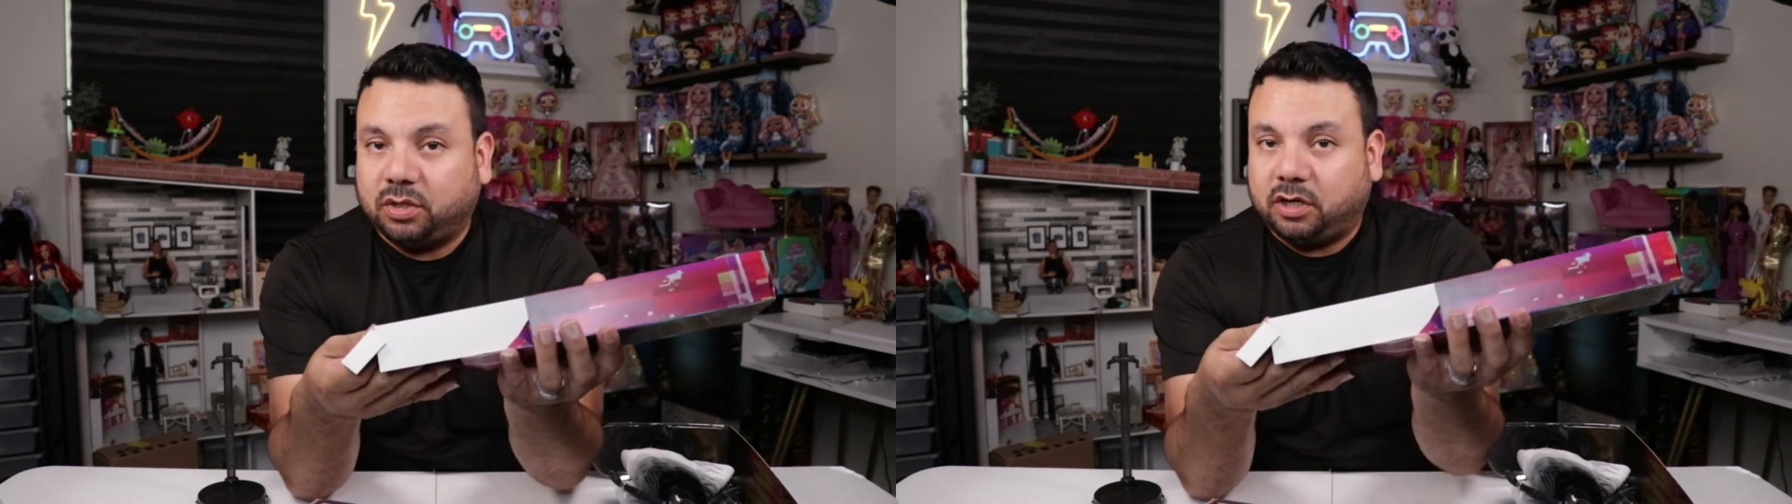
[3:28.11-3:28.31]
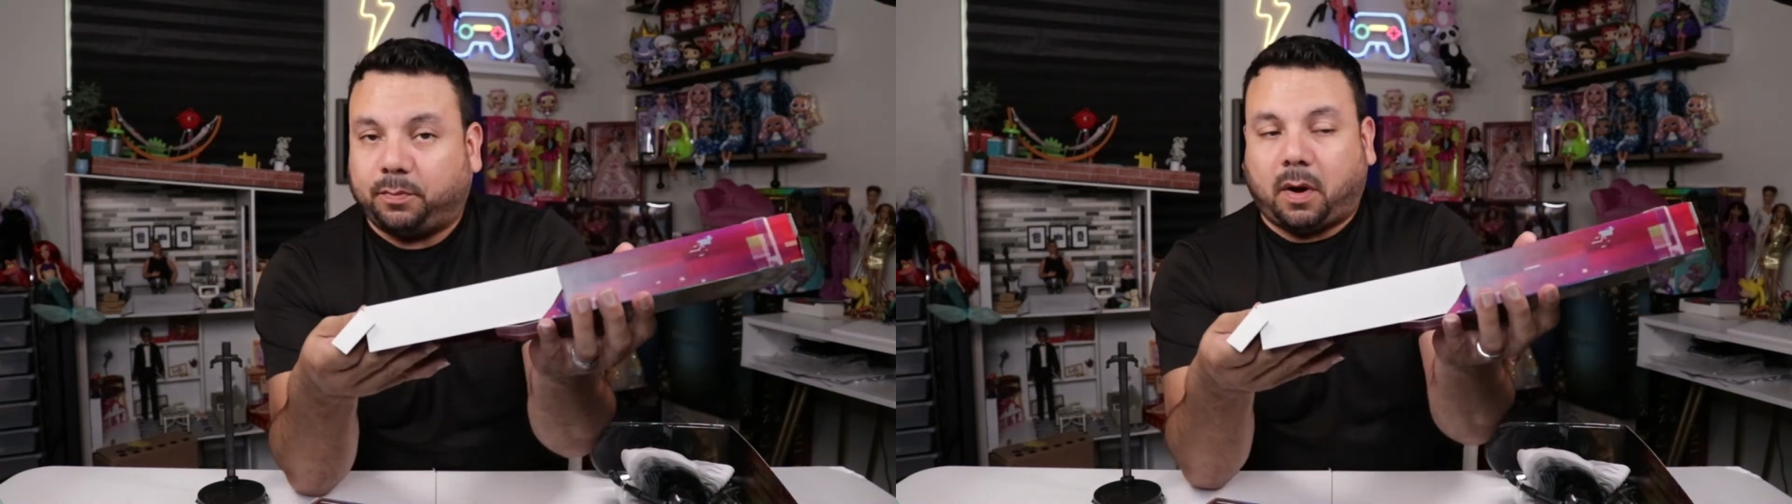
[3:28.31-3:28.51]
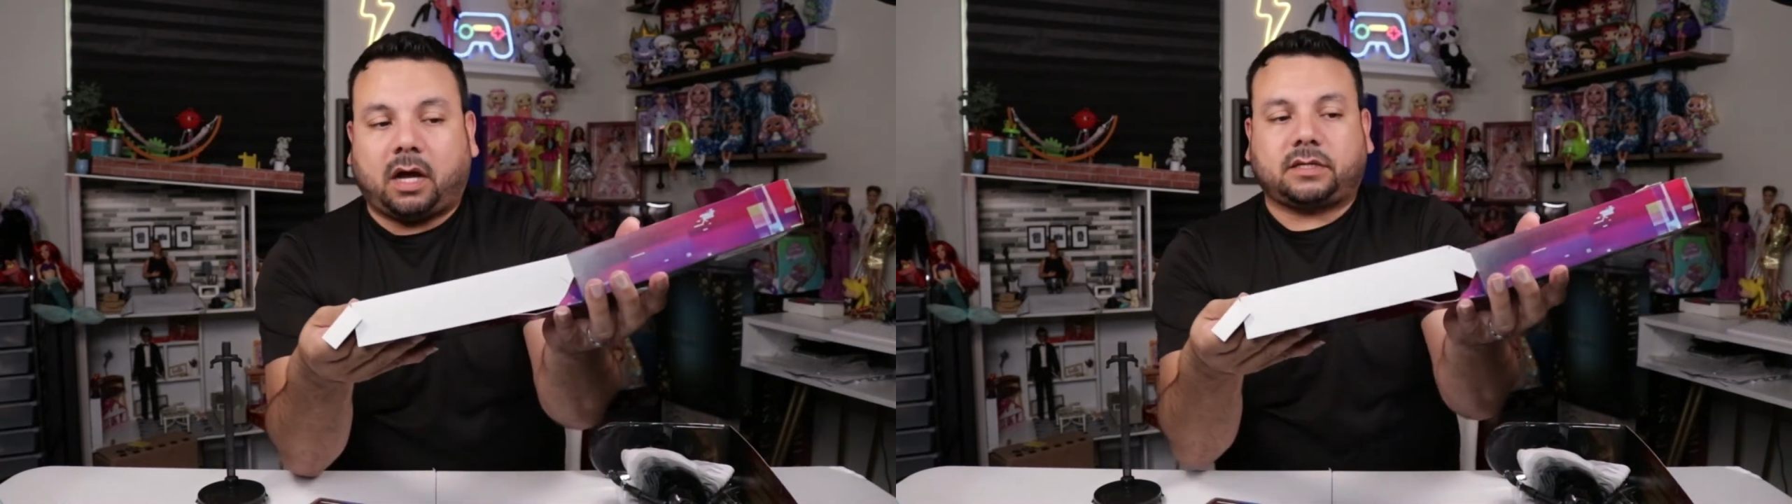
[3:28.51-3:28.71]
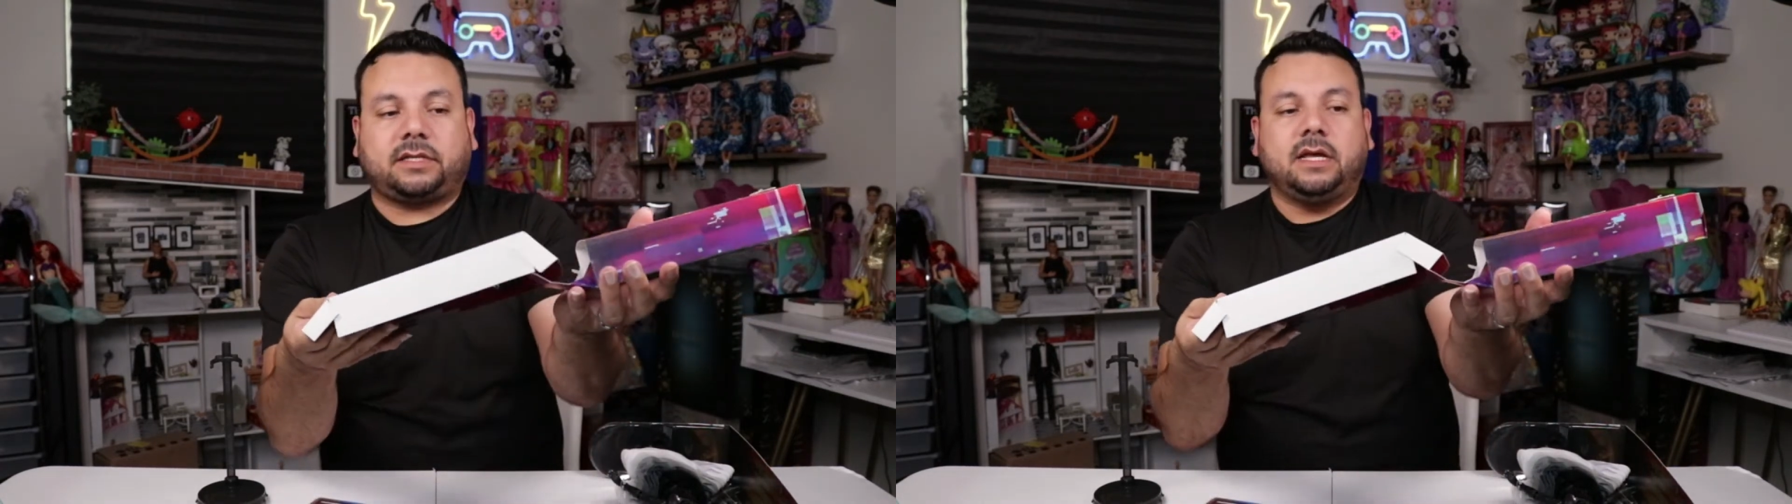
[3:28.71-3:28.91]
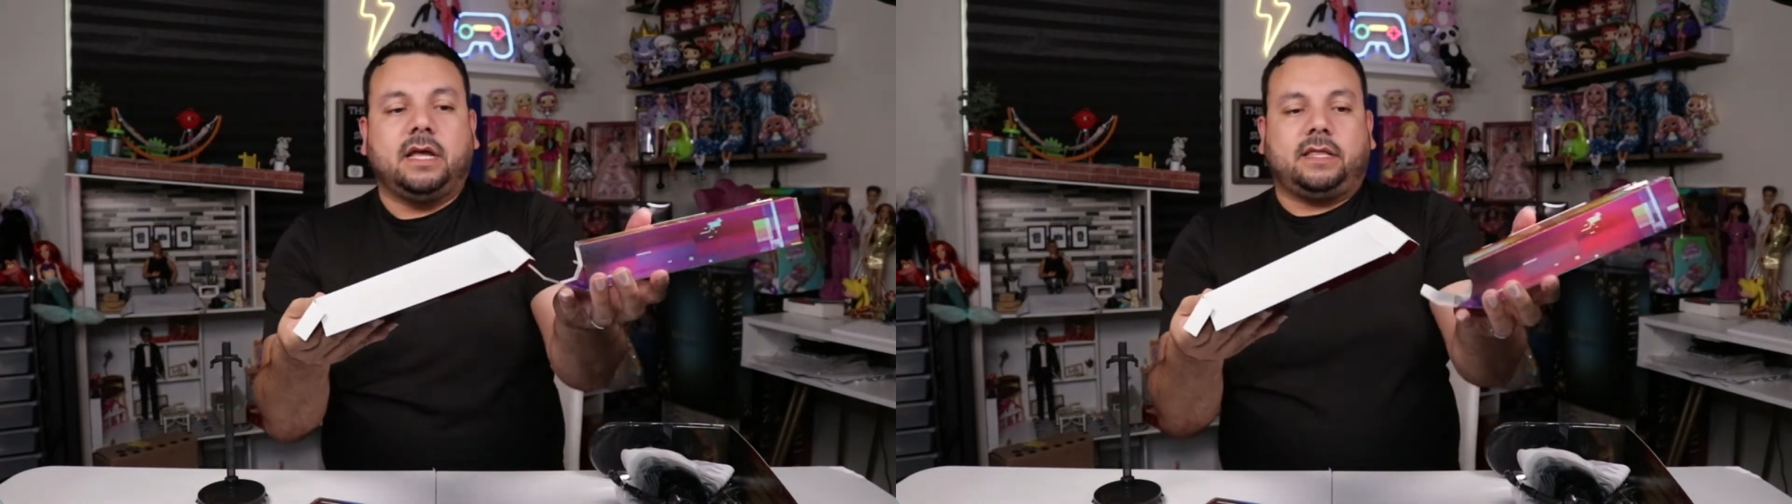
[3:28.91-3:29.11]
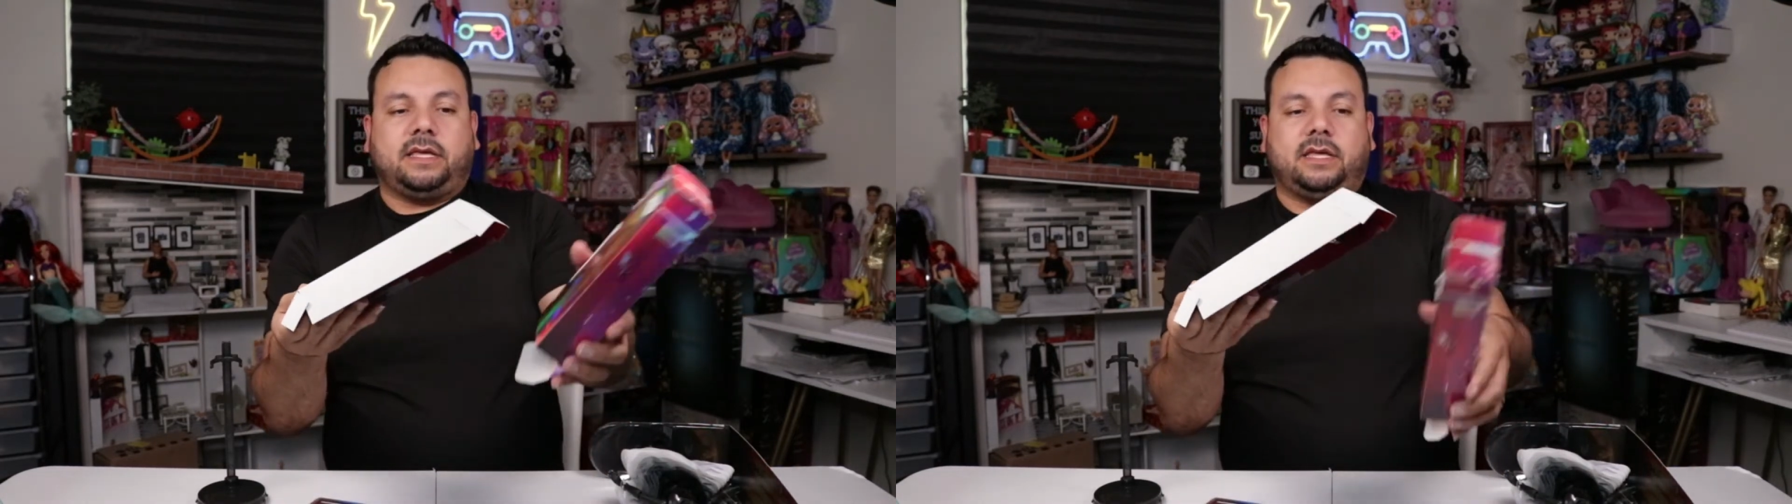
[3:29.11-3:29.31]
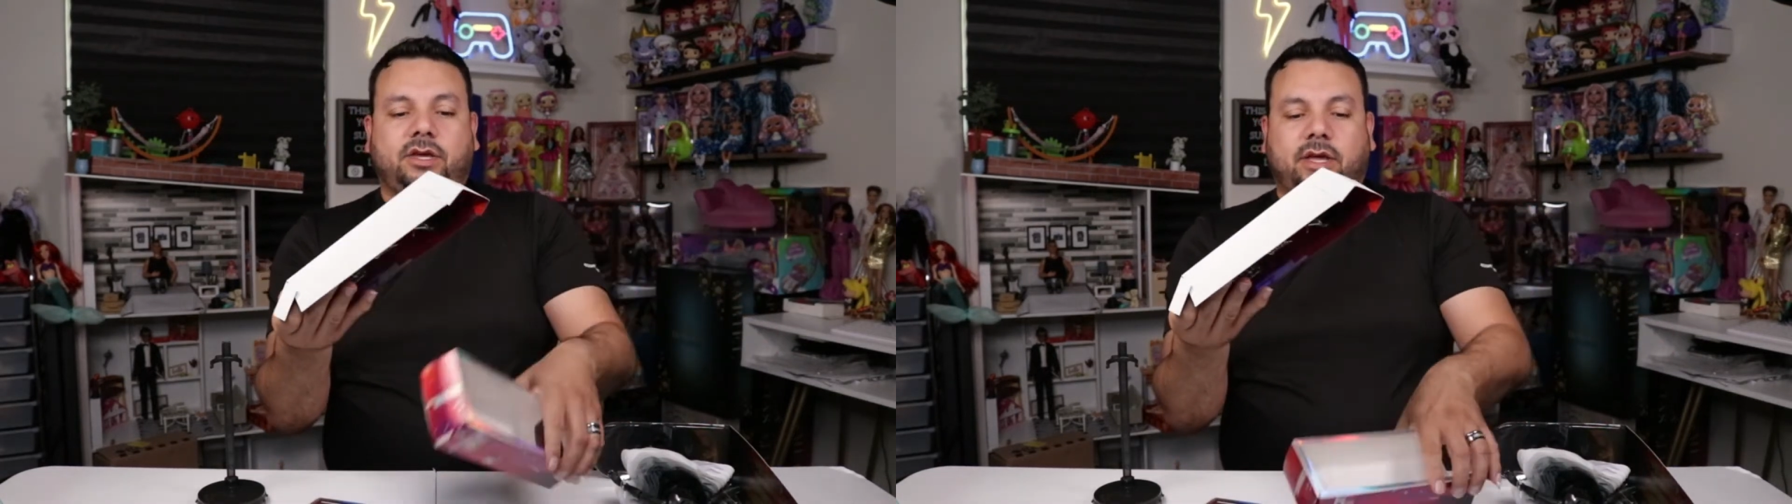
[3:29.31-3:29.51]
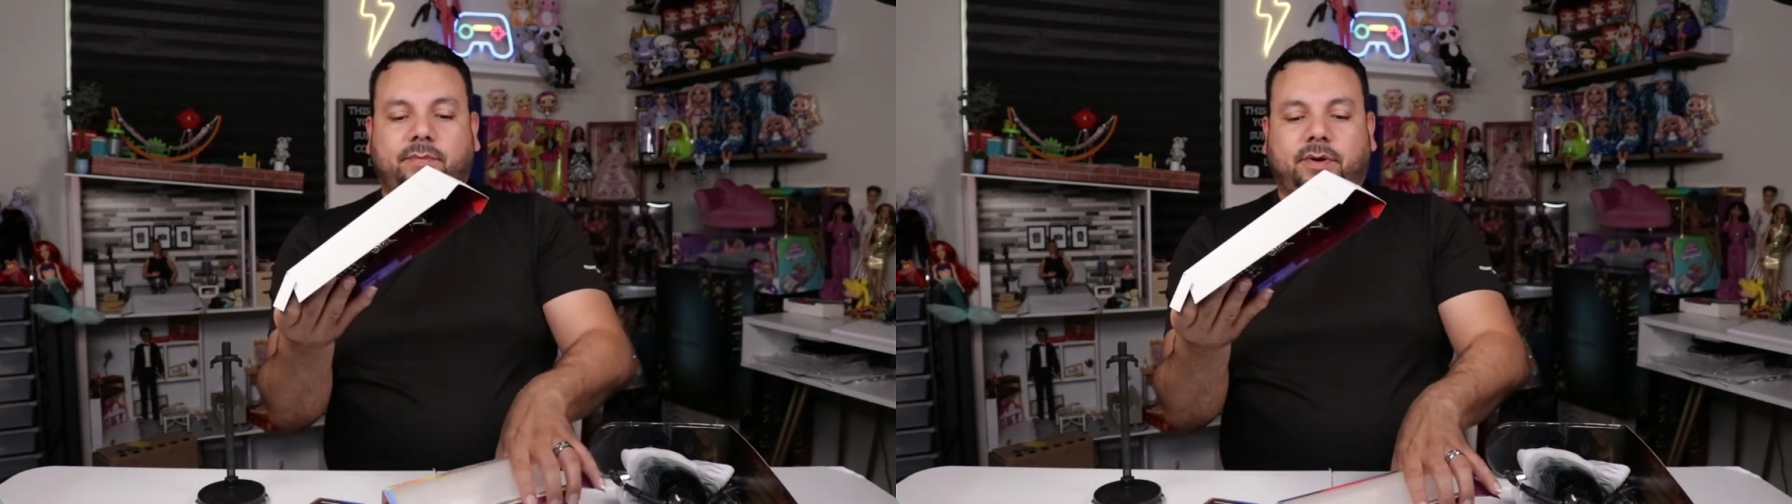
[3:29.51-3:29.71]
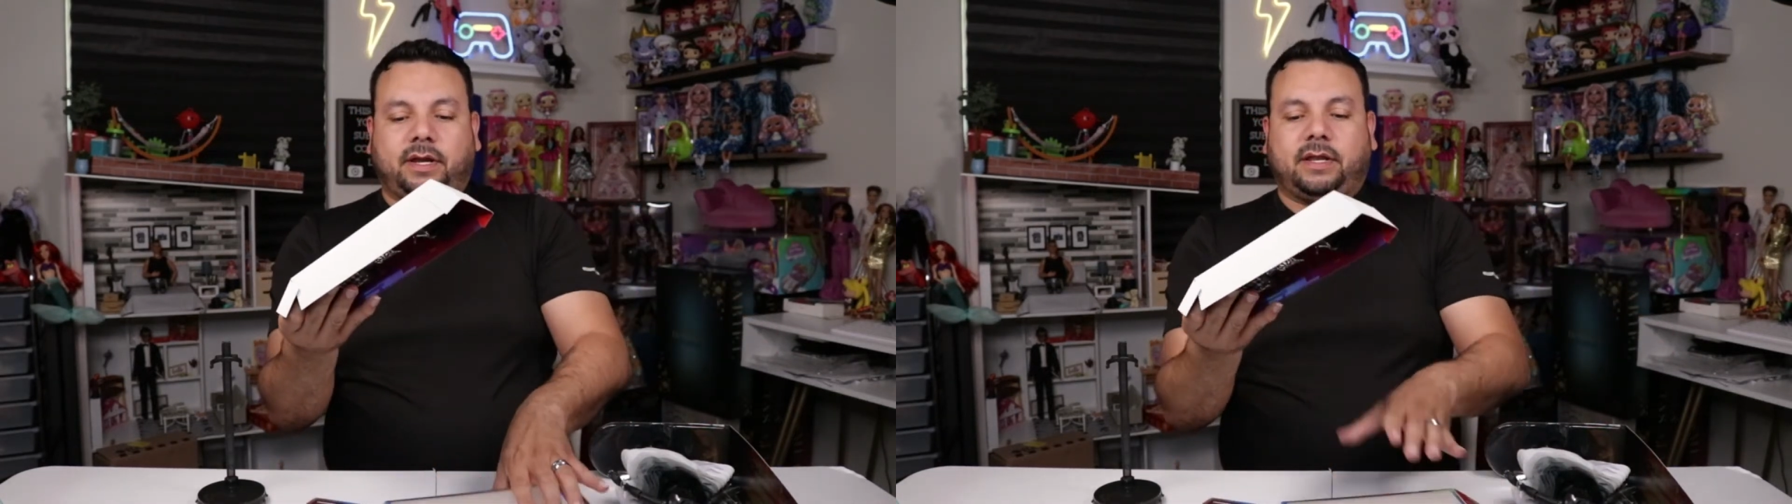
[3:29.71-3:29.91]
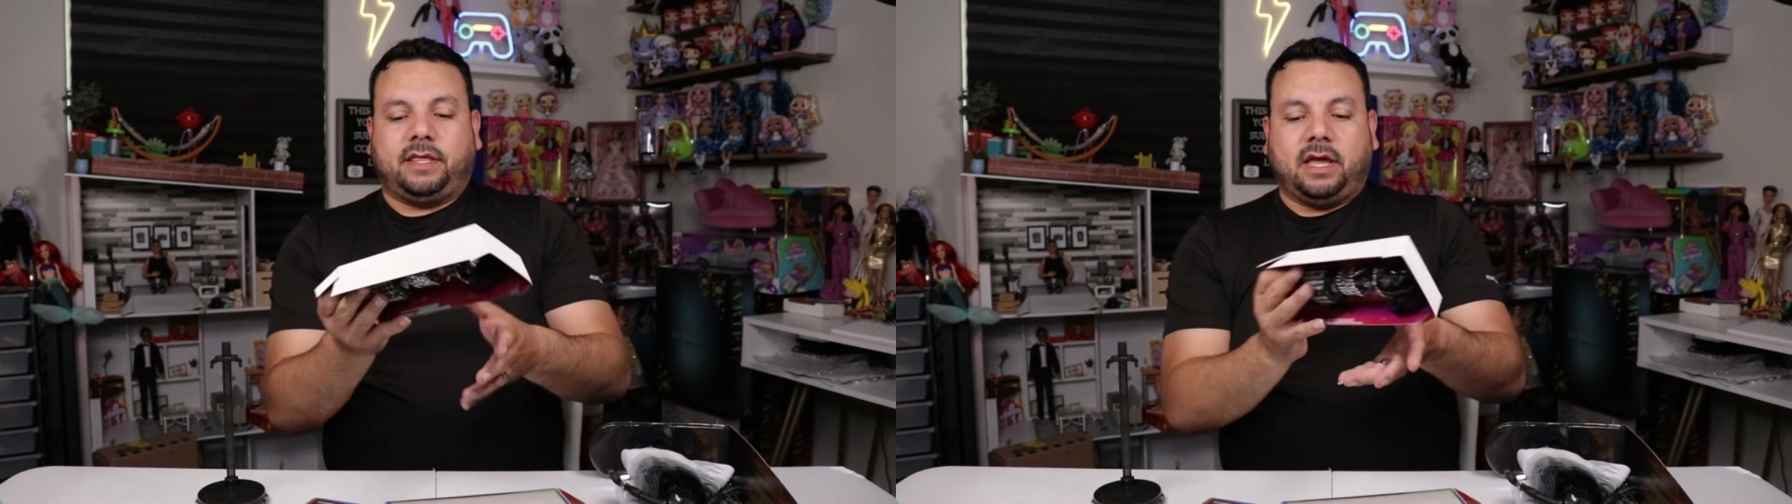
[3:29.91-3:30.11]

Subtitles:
little box that you can put in.